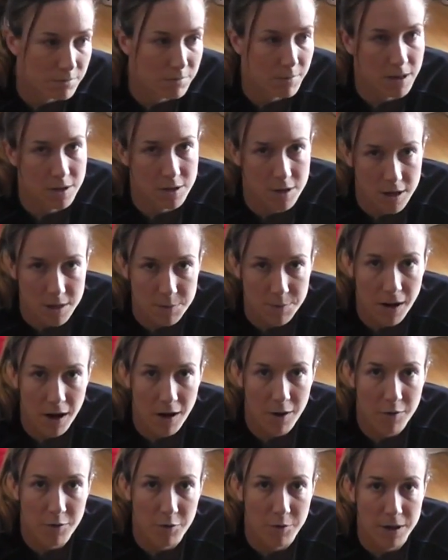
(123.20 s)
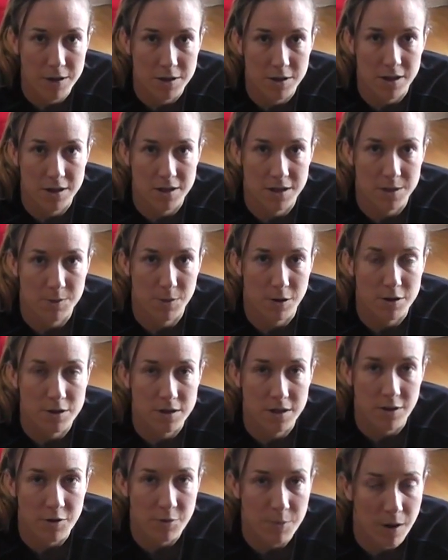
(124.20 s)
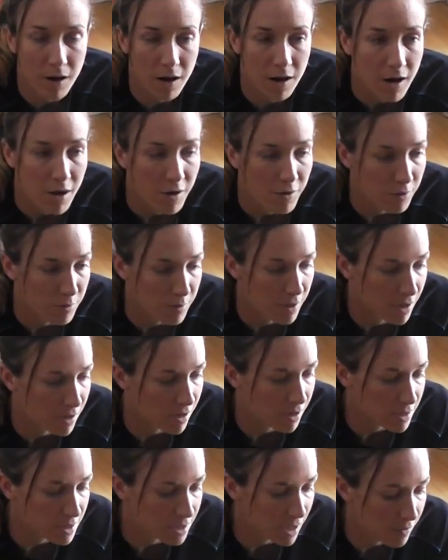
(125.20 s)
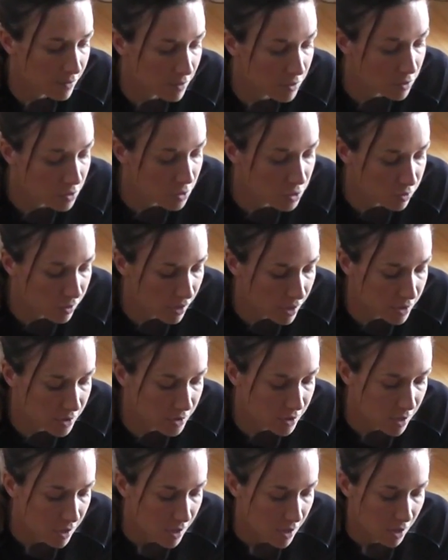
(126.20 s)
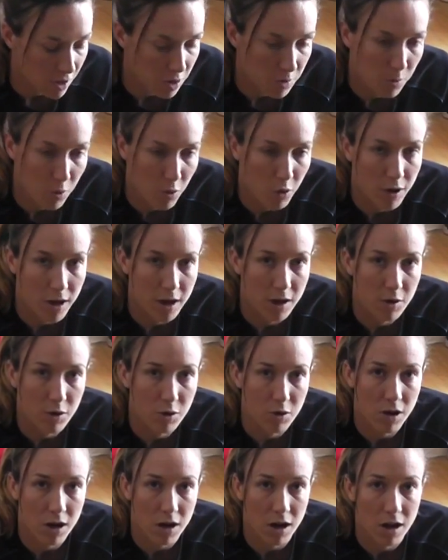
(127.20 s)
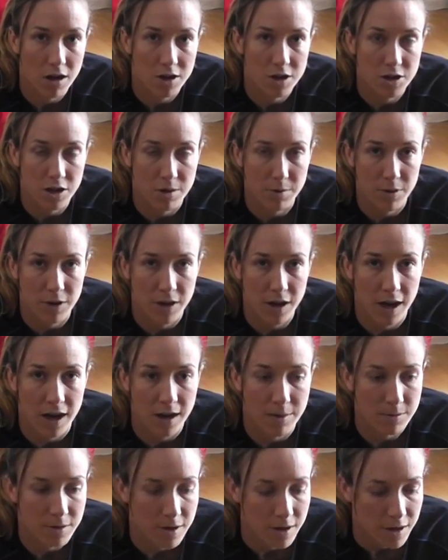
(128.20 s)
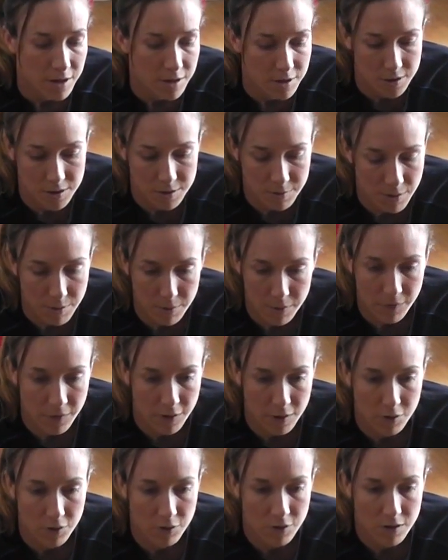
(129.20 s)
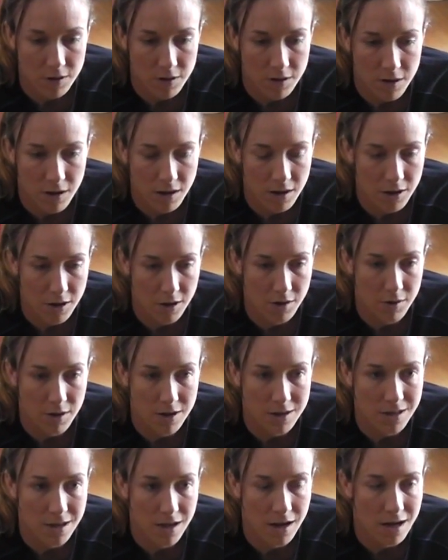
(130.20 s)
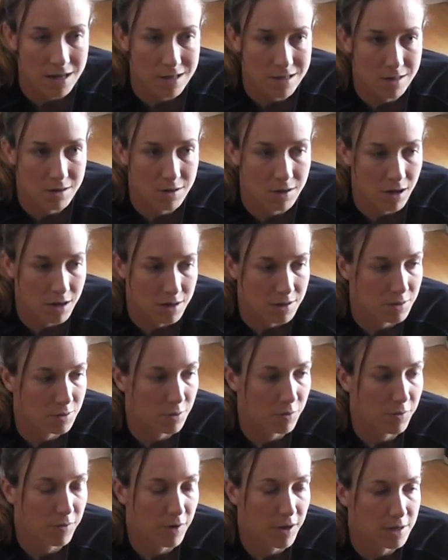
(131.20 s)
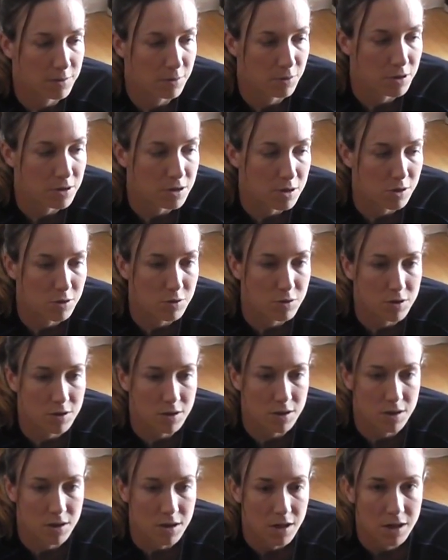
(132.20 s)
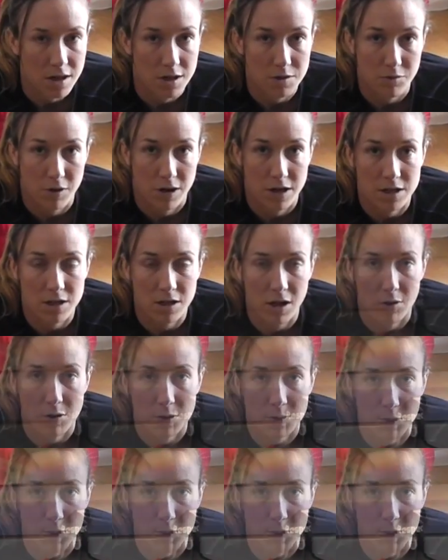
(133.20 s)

makes you less powerful, makes you less explosive. But for me, I like to have a good stretch in the morning or kind of lunchtime of the game just to make me feel you know, as, as sort of flexible and as loose and as ready to go as